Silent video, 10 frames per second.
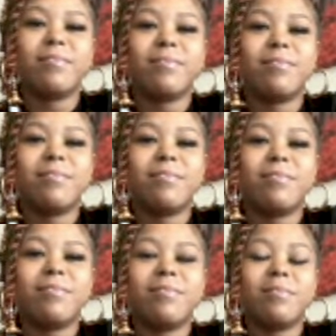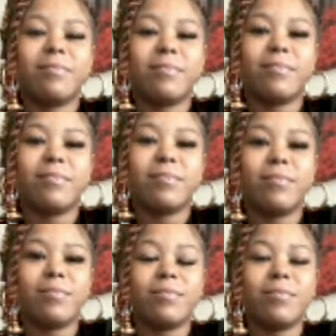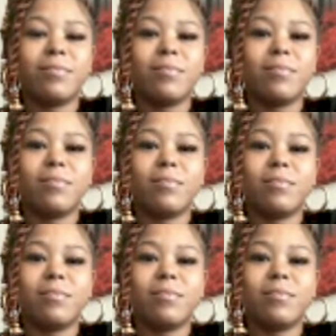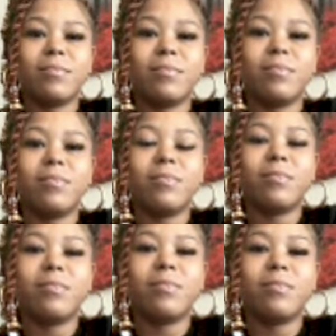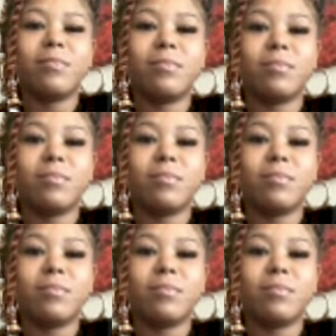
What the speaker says: (silent)